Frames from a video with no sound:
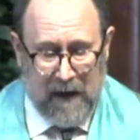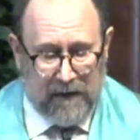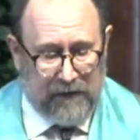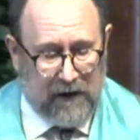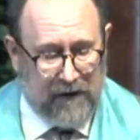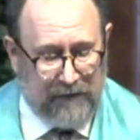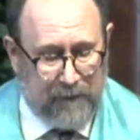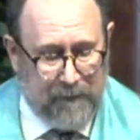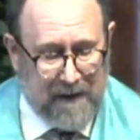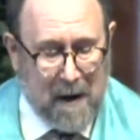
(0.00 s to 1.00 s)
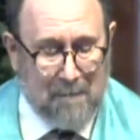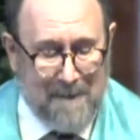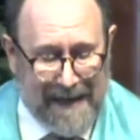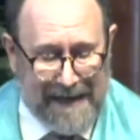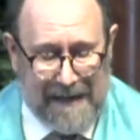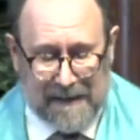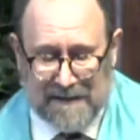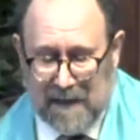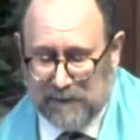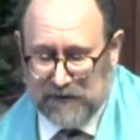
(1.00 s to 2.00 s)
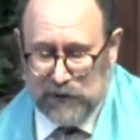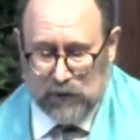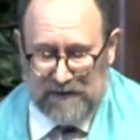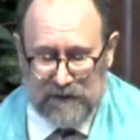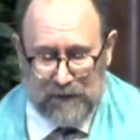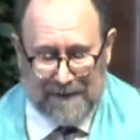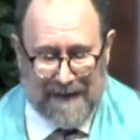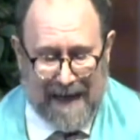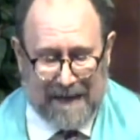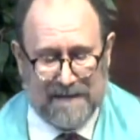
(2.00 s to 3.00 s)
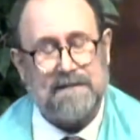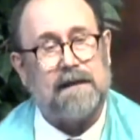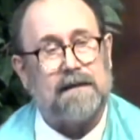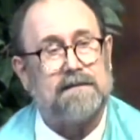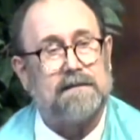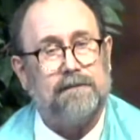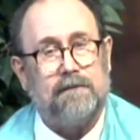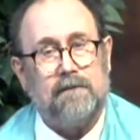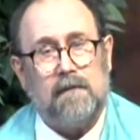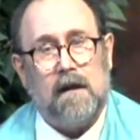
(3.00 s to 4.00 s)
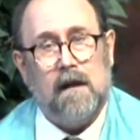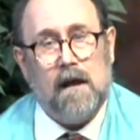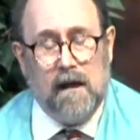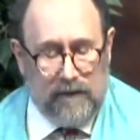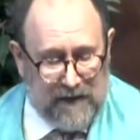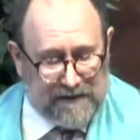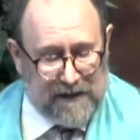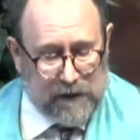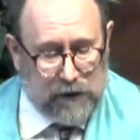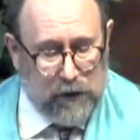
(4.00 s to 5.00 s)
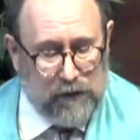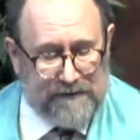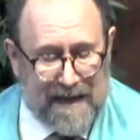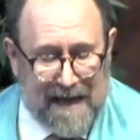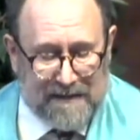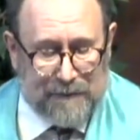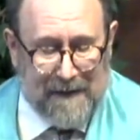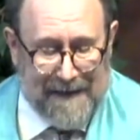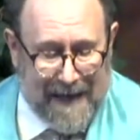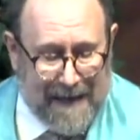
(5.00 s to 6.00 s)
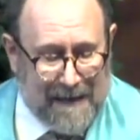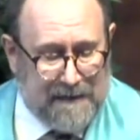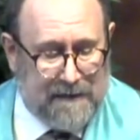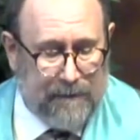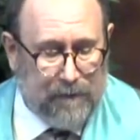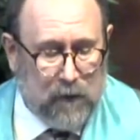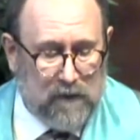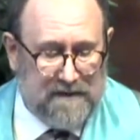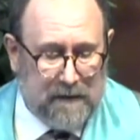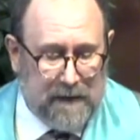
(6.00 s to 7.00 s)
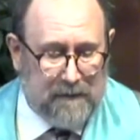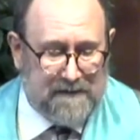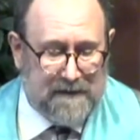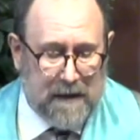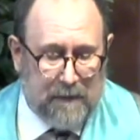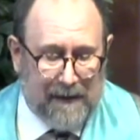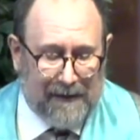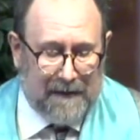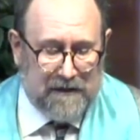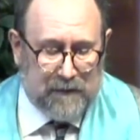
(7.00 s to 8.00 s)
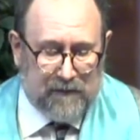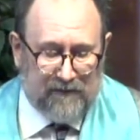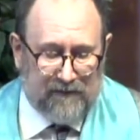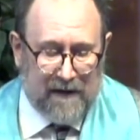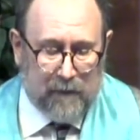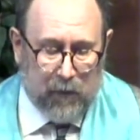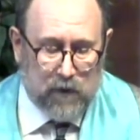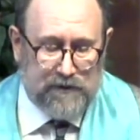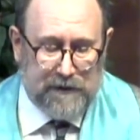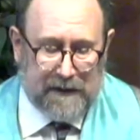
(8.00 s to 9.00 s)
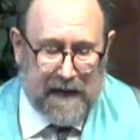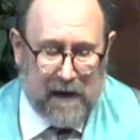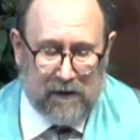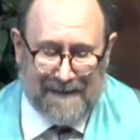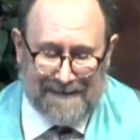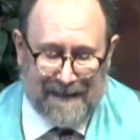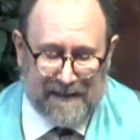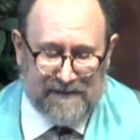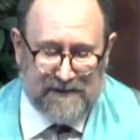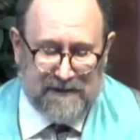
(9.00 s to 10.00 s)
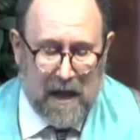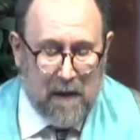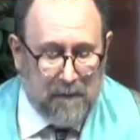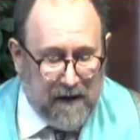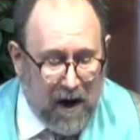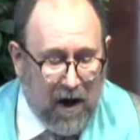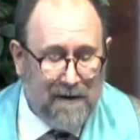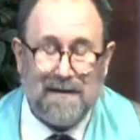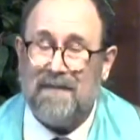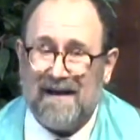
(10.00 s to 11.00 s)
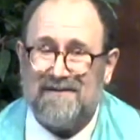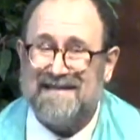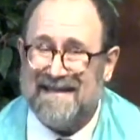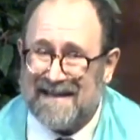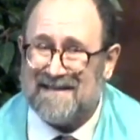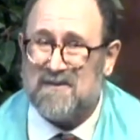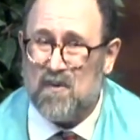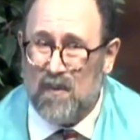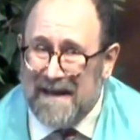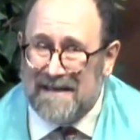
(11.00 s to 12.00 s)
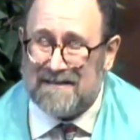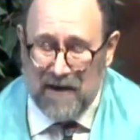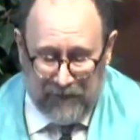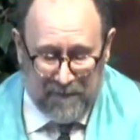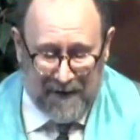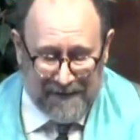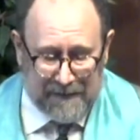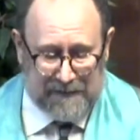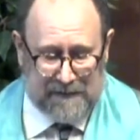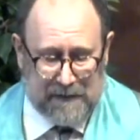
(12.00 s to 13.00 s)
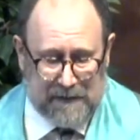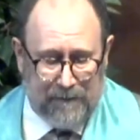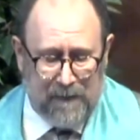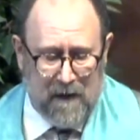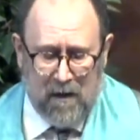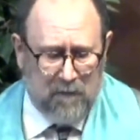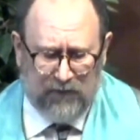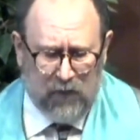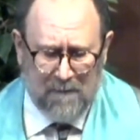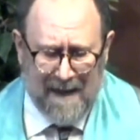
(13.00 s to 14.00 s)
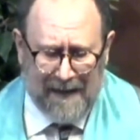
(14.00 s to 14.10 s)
there have been many attempts to restrict access. This includes SB 8, which limits the ability to provide abortion care in Texas beyond about 6 weeks of pregnancy, before many